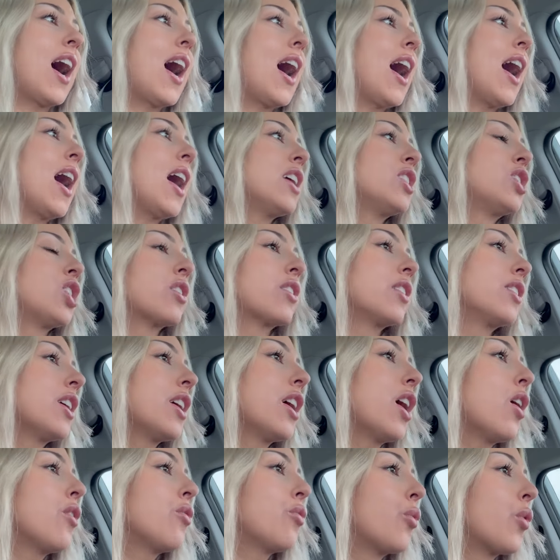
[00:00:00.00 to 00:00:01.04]
I took the
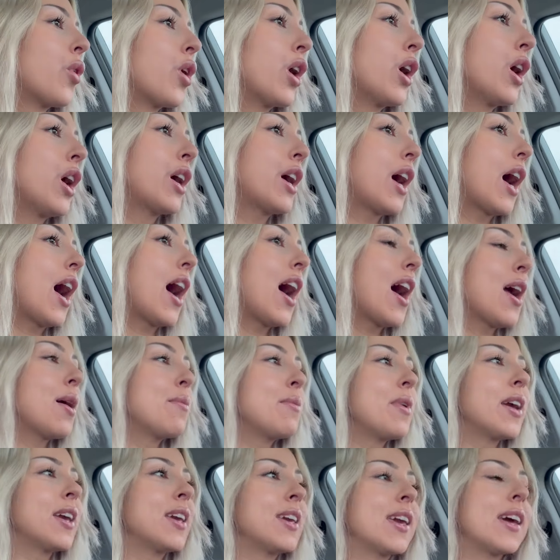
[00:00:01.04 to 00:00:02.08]
day off work,
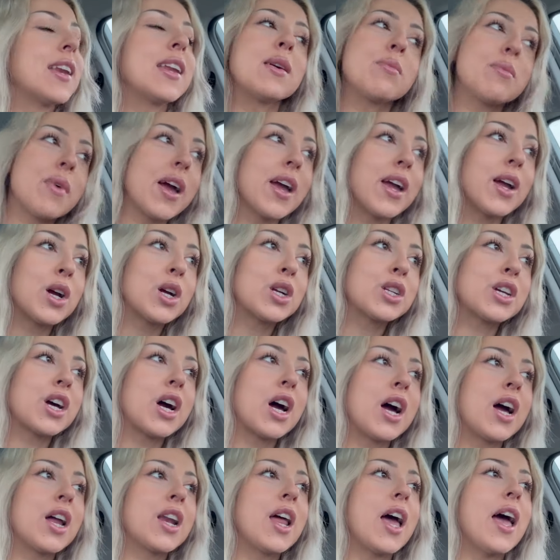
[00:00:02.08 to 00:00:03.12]
I'm getting my hair
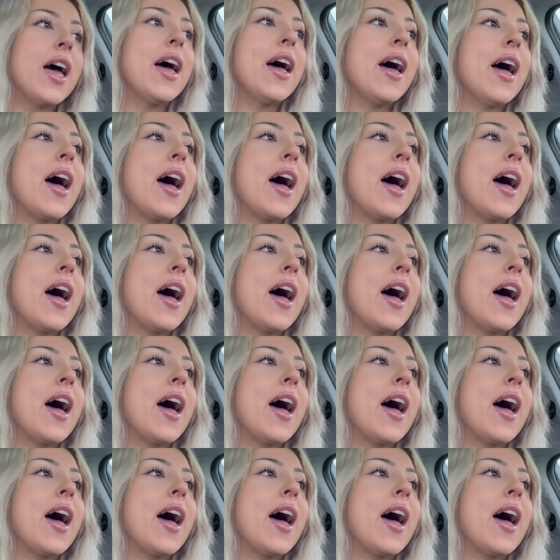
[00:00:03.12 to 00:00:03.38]
done,